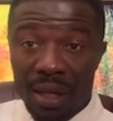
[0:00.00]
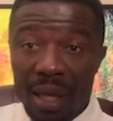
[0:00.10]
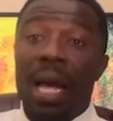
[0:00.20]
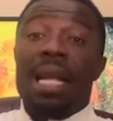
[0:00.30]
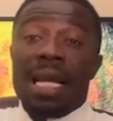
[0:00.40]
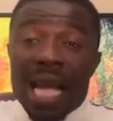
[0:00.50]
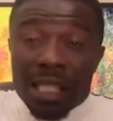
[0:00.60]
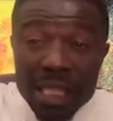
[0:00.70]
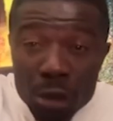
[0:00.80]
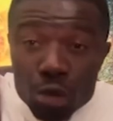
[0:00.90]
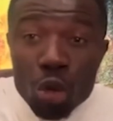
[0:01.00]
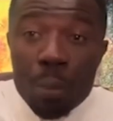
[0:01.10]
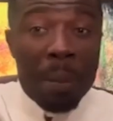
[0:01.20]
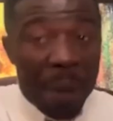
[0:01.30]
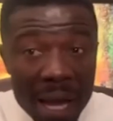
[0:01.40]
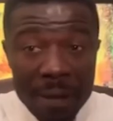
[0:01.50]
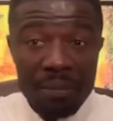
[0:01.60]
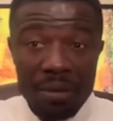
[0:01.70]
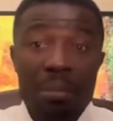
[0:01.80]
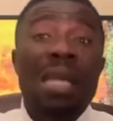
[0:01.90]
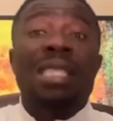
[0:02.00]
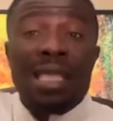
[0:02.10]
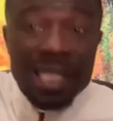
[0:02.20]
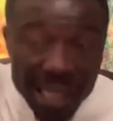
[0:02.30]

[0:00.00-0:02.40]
Ene ja santo papa, mesire